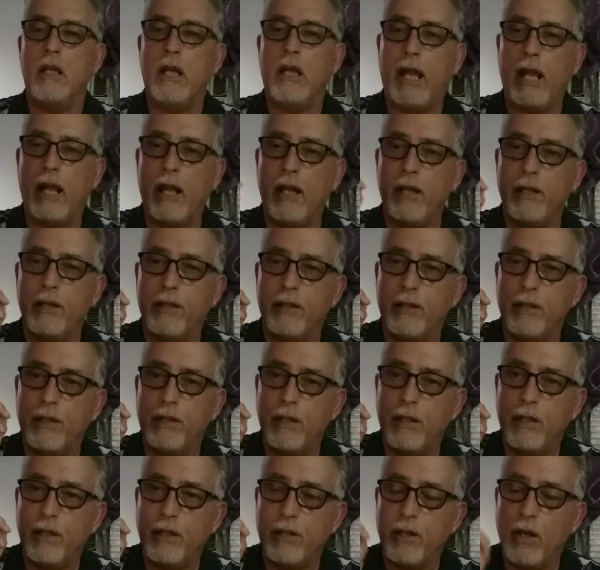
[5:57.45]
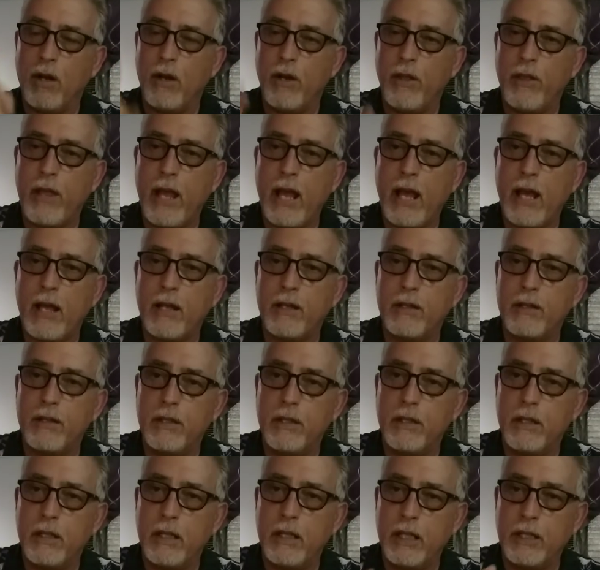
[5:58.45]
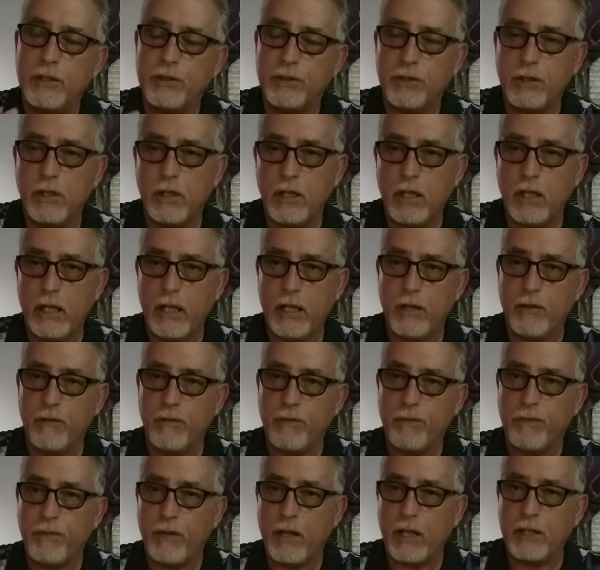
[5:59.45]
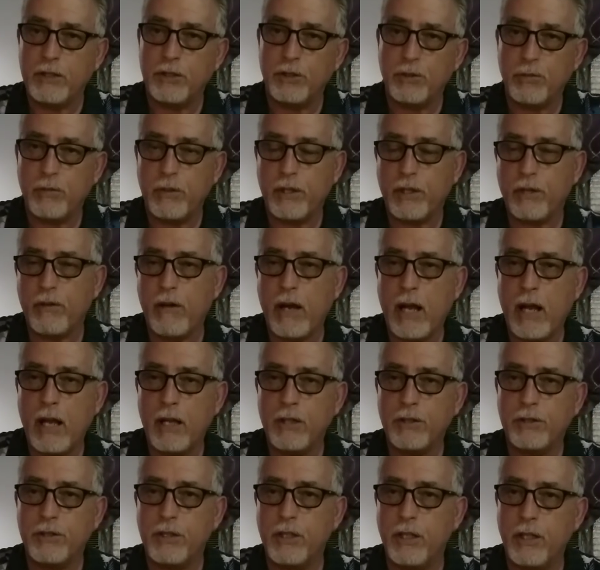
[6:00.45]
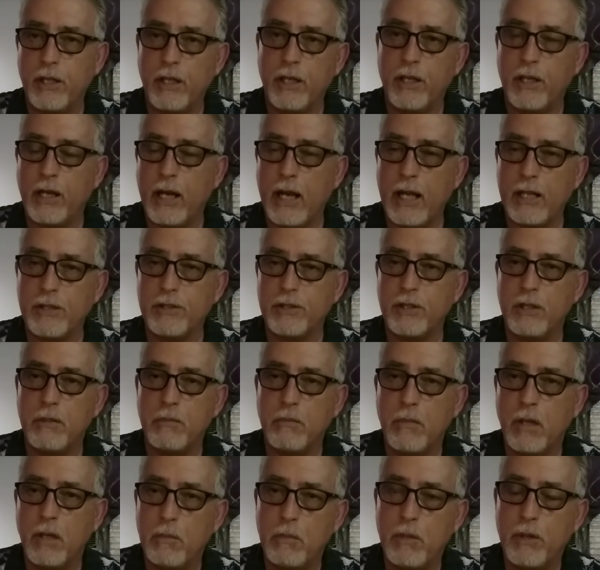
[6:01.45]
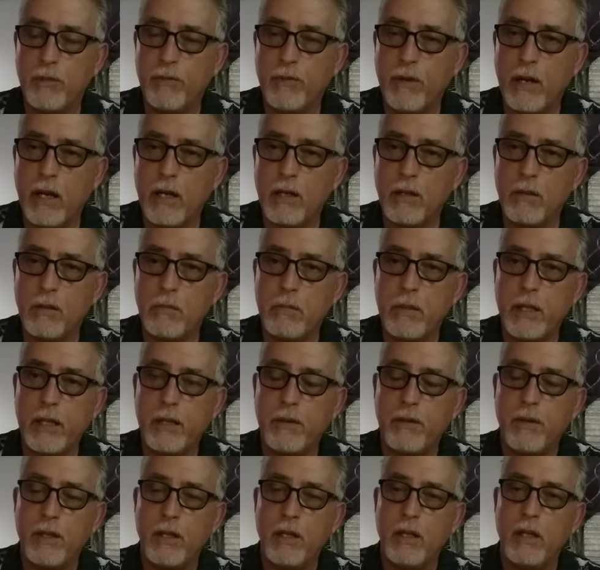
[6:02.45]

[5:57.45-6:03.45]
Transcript: And not only that, it flexes with the ground. You can actually move around a little bit.